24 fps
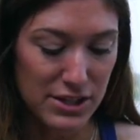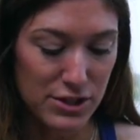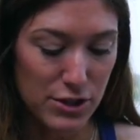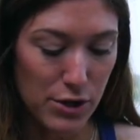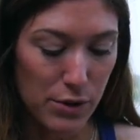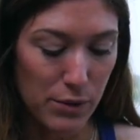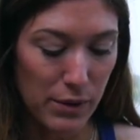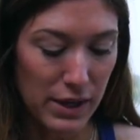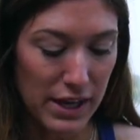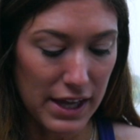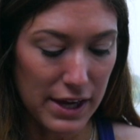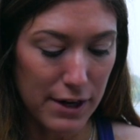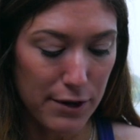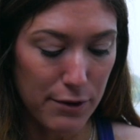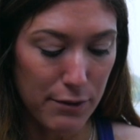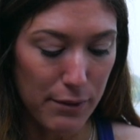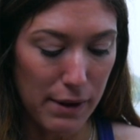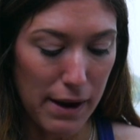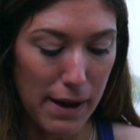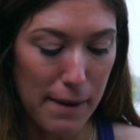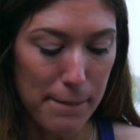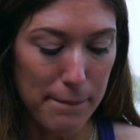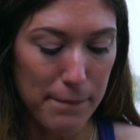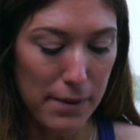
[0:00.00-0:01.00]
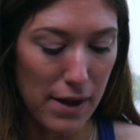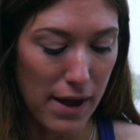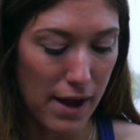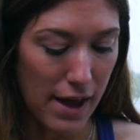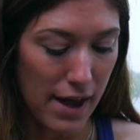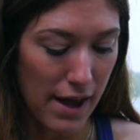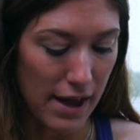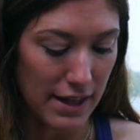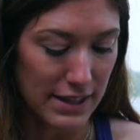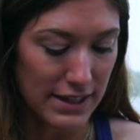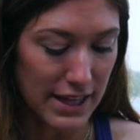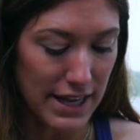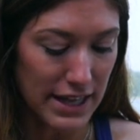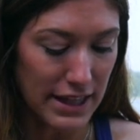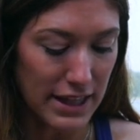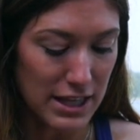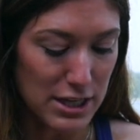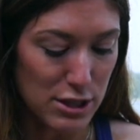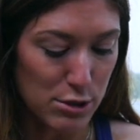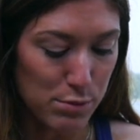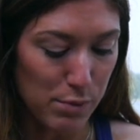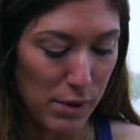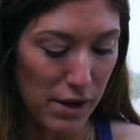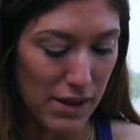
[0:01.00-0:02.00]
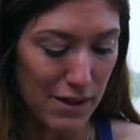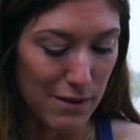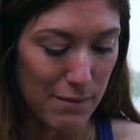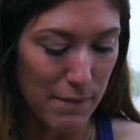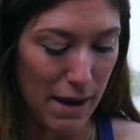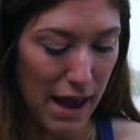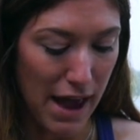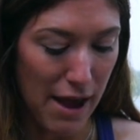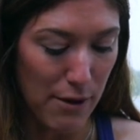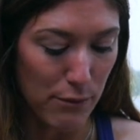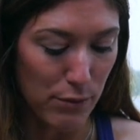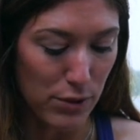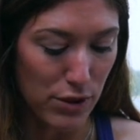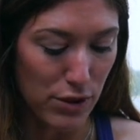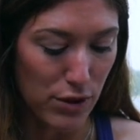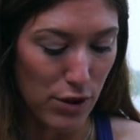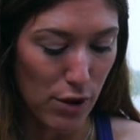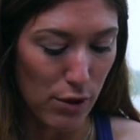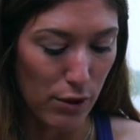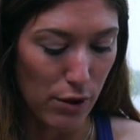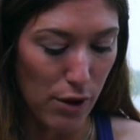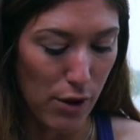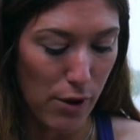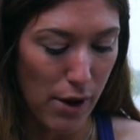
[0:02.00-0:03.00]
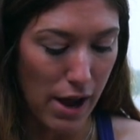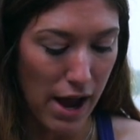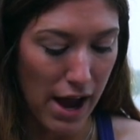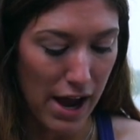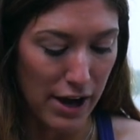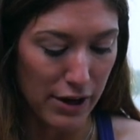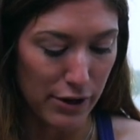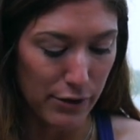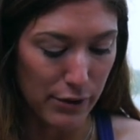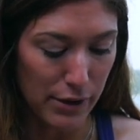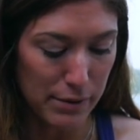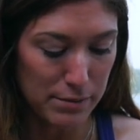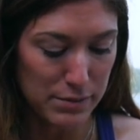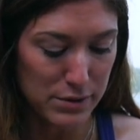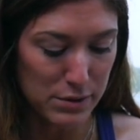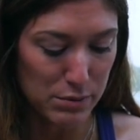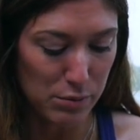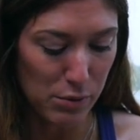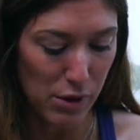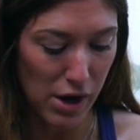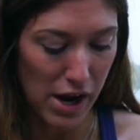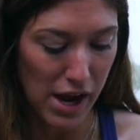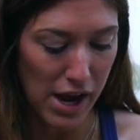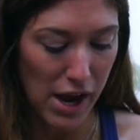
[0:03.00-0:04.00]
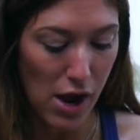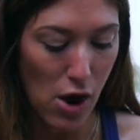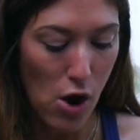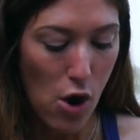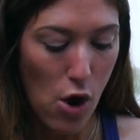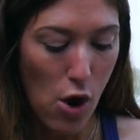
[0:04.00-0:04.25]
So get a grip, lightly spray the mat with YOLOHA grip spray